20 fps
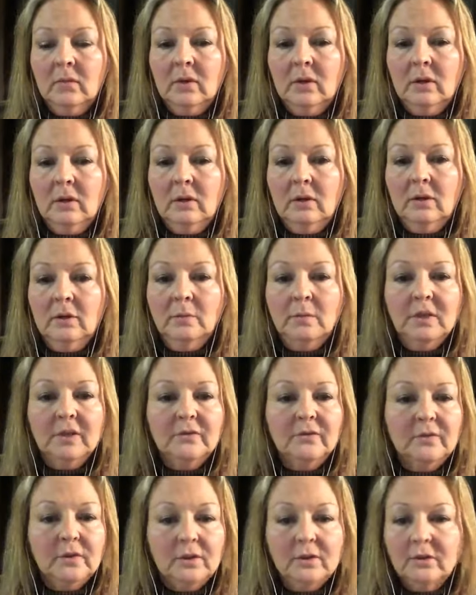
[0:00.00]
You must
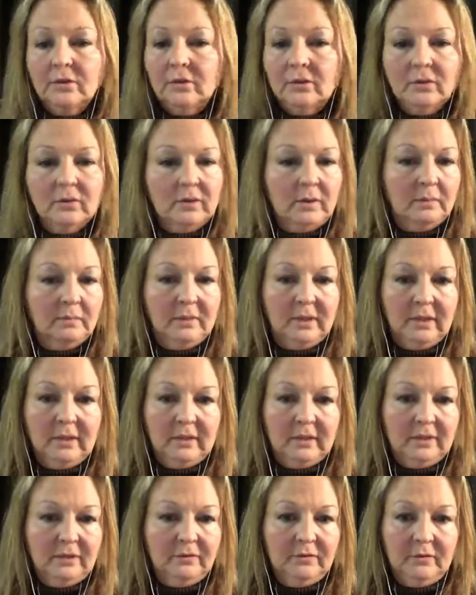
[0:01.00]
first do something
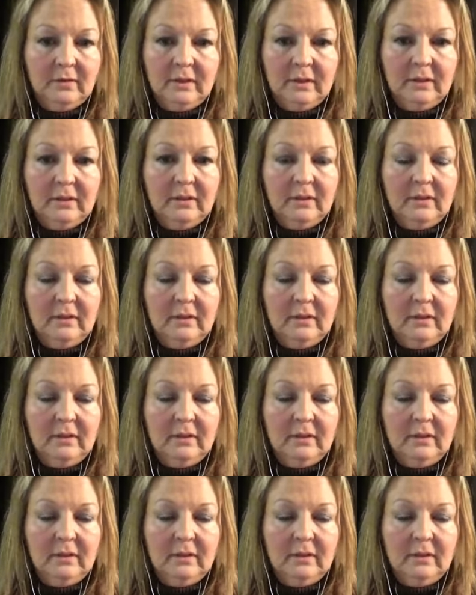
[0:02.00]
different.